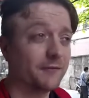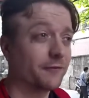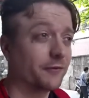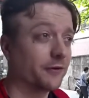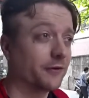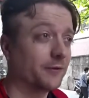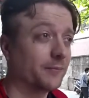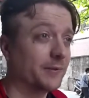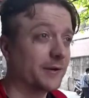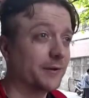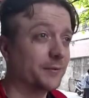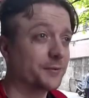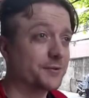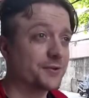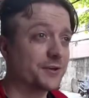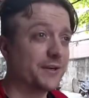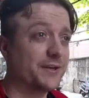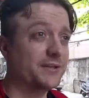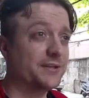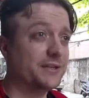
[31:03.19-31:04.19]
Verb, I will
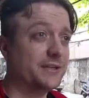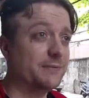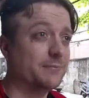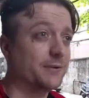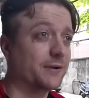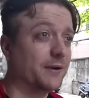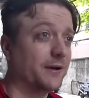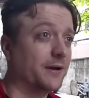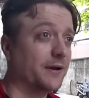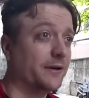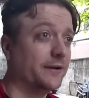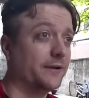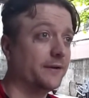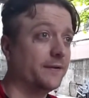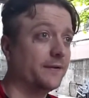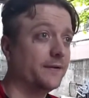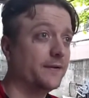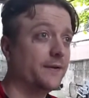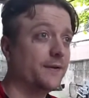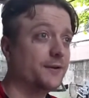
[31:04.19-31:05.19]
try to keep it on and
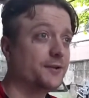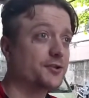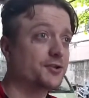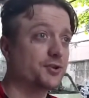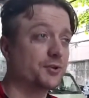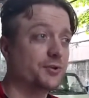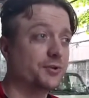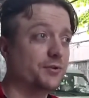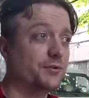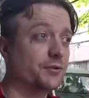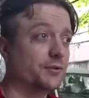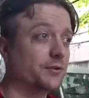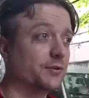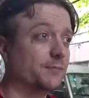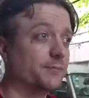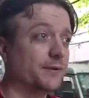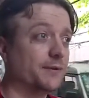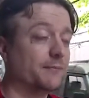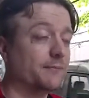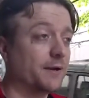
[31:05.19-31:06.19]
show you a little
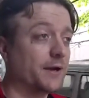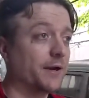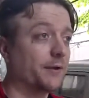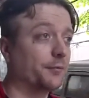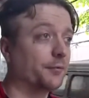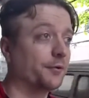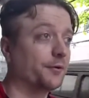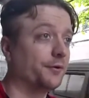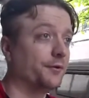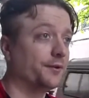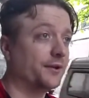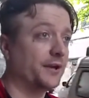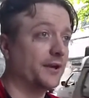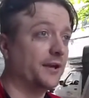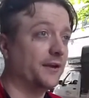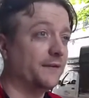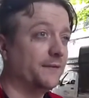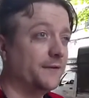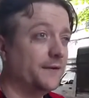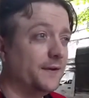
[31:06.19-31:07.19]
bit of my world.
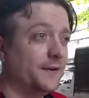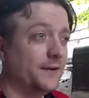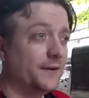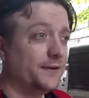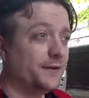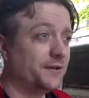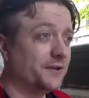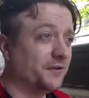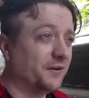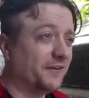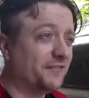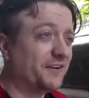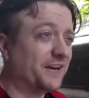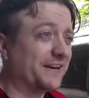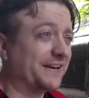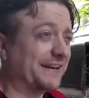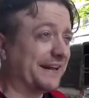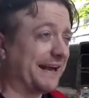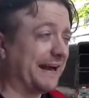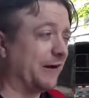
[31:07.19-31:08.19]
And, you know, I've got
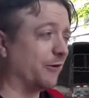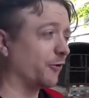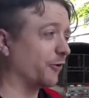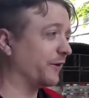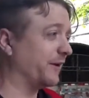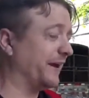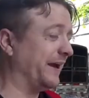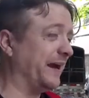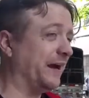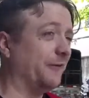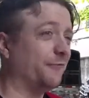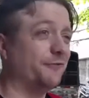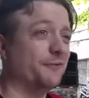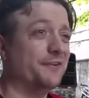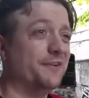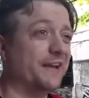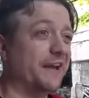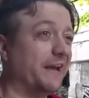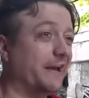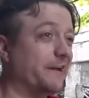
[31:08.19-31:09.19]
an hour and a half
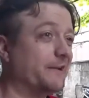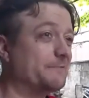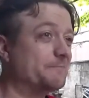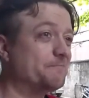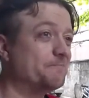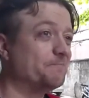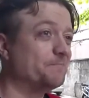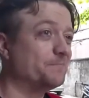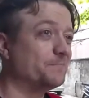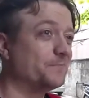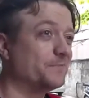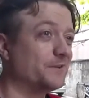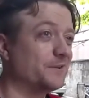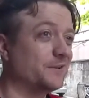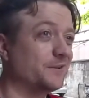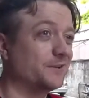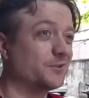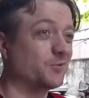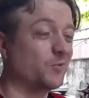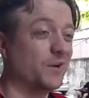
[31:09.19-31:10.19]
a day,
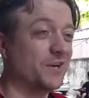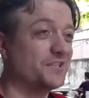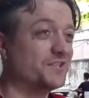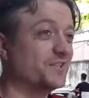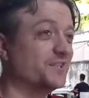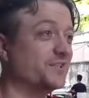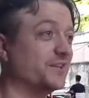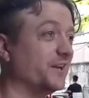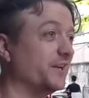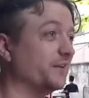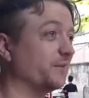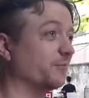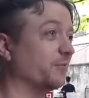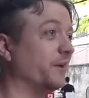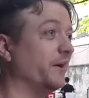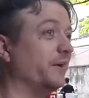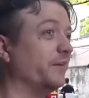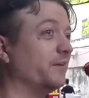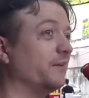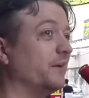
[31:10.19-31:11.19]
and twice a day to
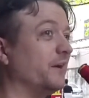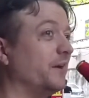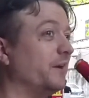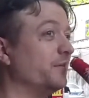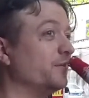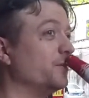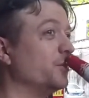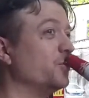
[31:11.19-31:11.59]
ride a lot.